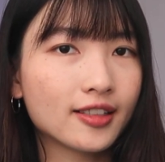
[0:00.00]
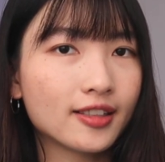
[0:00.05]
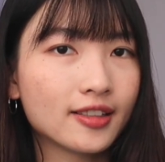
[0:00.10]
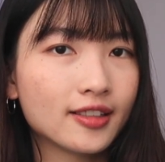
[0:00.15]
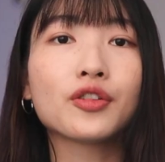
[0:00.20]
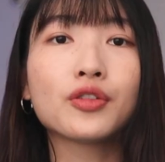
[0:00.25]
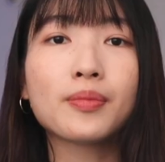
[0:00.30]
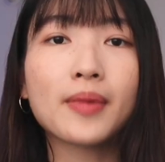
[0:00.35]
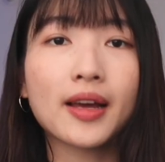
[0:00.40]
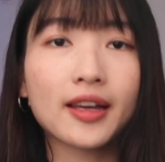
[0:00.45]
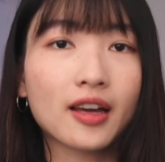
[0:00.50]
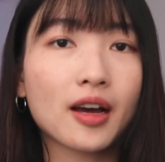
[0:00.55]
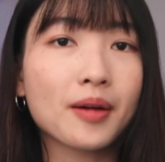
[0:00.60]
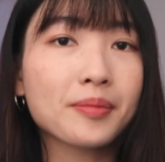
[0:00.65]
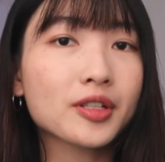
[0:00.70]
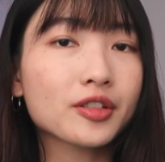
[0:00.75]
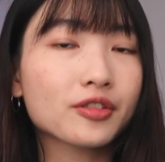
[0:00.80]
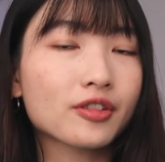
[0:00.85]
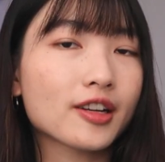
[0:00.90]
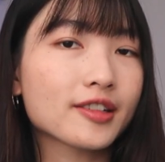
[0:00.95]
So you might
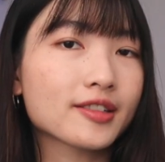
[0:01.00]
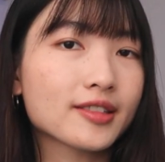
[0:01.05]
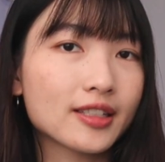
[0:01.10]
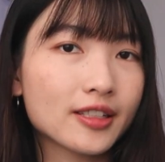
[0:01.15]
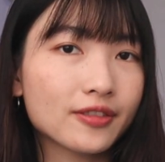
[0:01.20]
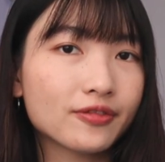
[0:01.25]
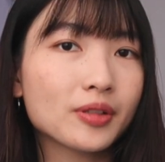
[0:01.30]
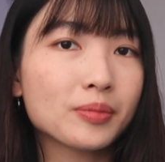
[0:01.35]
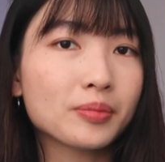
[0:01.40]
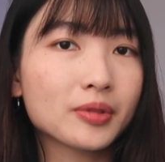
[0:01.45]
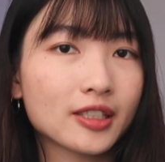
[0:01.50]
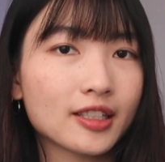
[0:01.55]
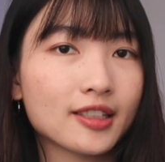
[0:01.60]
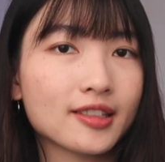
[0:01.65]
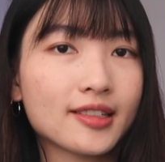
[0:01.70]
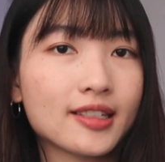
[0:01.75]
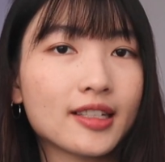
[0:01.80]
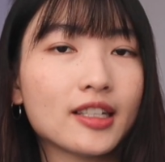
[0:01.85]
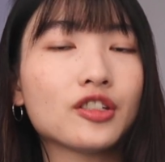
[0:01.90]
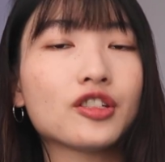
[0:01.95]
come across different
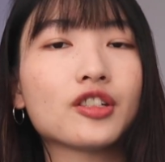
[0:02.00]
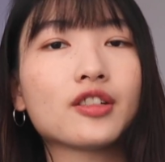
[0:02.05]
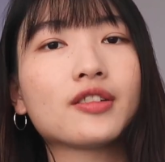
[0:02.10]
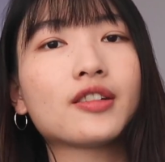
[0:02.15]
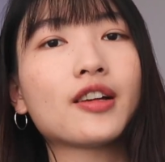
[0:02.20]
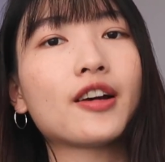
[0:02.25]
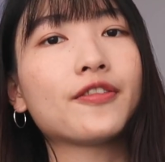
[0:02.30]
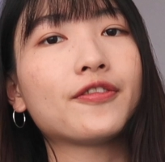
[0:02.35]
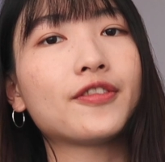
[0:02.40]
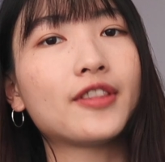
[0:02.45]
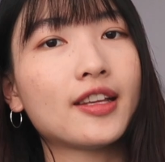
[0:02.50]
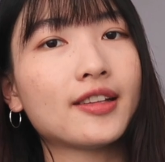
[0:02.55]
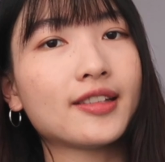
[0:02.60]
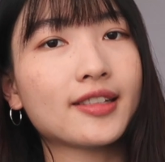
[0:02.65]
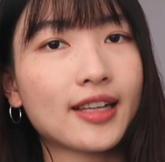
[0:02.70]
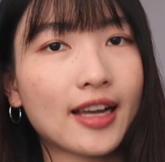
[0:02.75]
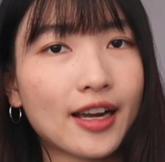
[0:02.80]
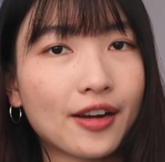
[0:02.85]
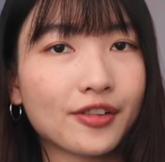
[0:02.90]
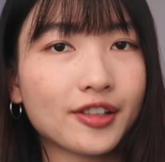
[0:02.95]
pronunciations of
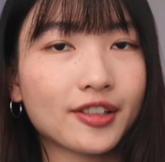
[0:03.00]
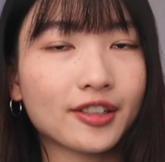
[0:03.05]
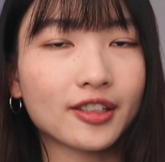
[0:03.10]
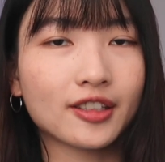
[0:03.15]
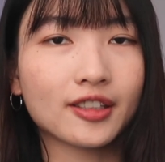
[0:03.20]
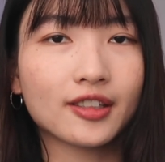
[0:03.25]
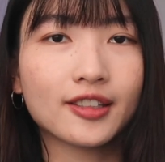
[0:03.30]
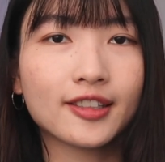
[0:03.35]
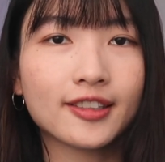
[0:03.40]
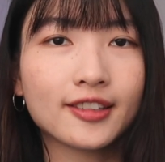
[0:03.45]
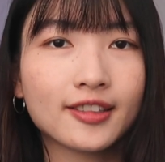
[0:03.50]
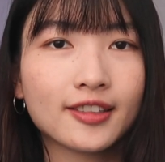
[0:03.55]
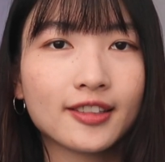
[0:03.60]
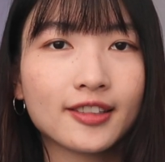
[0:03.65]
this character.